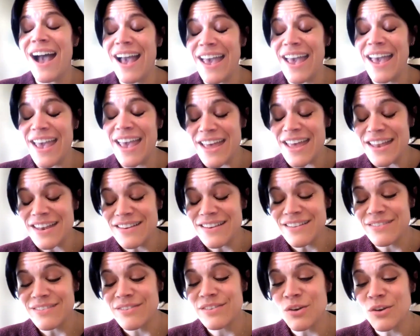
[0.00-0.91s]

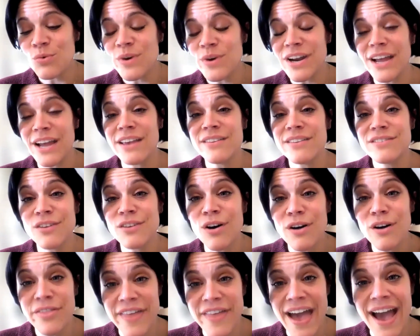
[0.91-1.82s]
And so when I
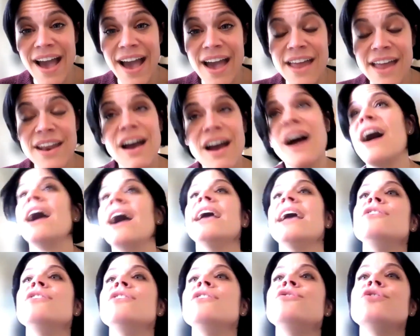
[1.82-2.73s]
saw that,
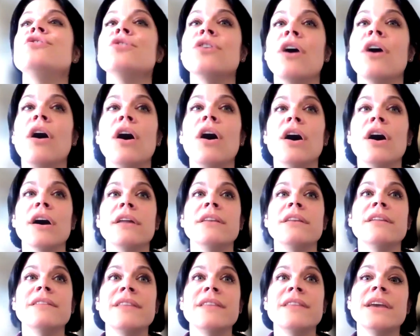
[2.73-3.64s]
I took
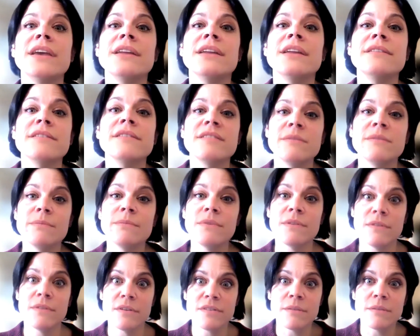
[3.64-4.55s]
on the
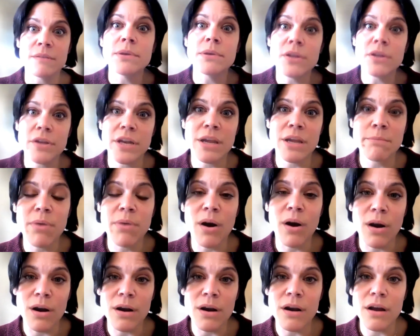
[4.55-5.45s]
disability
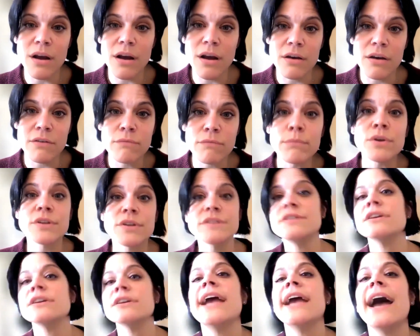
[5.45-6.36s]
part of
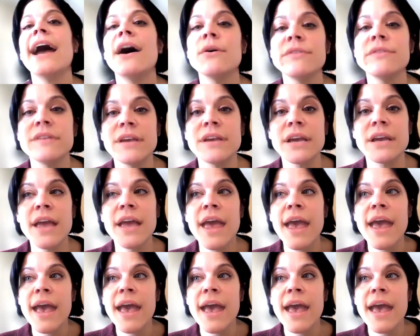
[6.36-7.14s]
military housing,